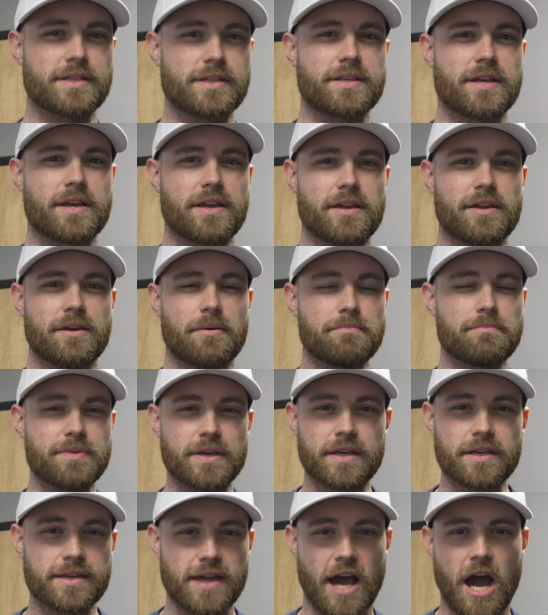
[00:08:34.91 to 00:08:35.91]
is a
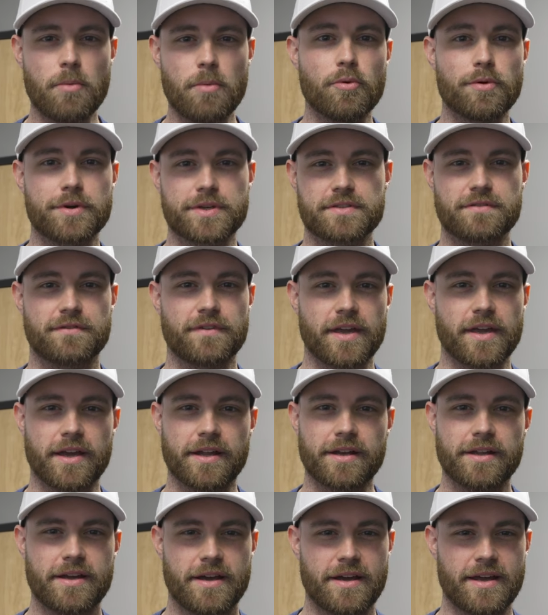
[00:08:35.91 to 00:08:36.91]
big Cowboys
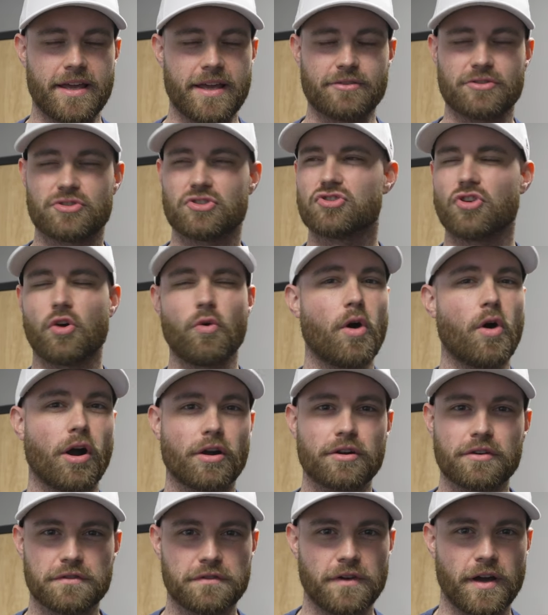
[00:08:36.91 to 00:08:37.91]
fan. It was so
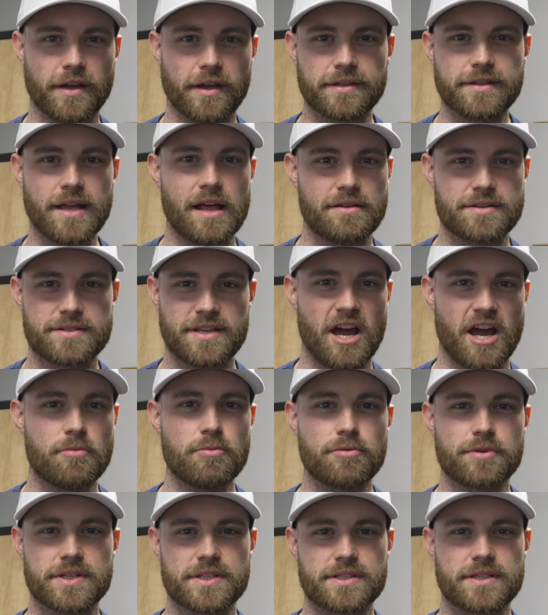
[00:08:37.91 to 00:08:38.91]
hard to find Dallas
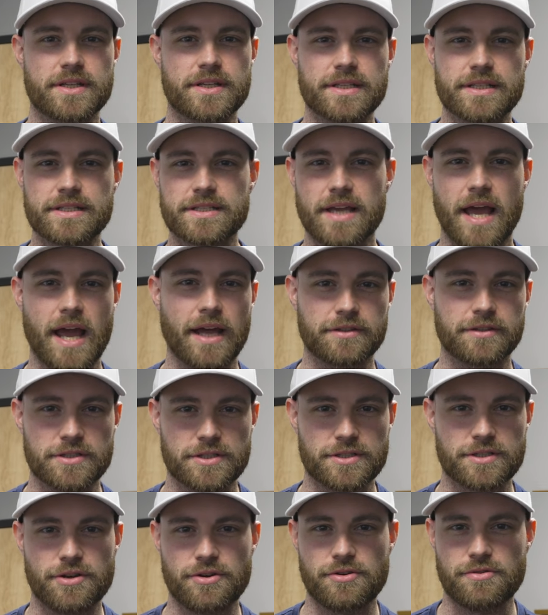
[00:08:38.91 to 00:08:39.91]
Cowboys things at the
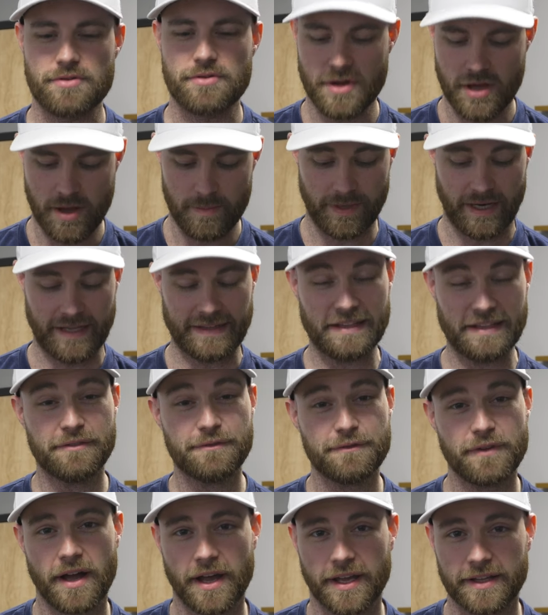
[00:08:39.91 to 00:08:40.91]
show. I did
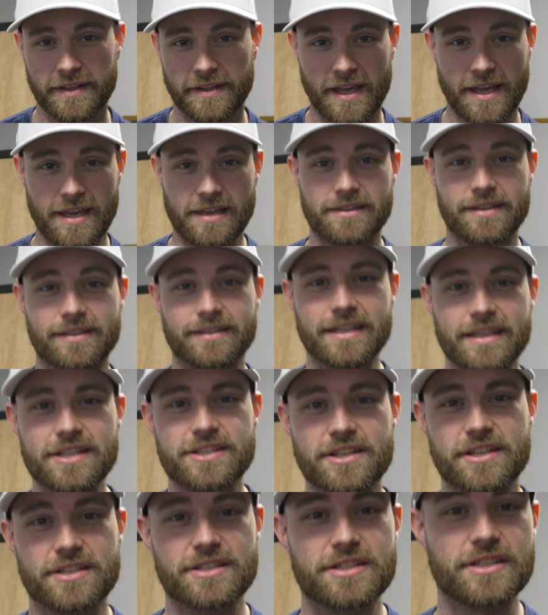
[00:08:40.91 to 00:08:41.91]
find a
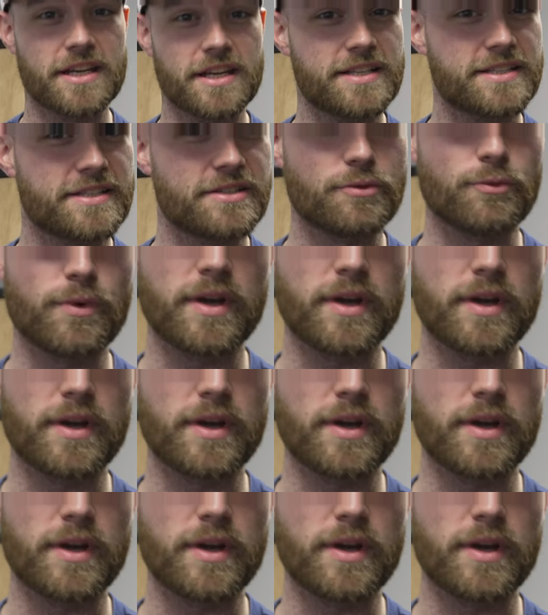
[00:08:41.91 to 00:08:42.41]
collegiate Jason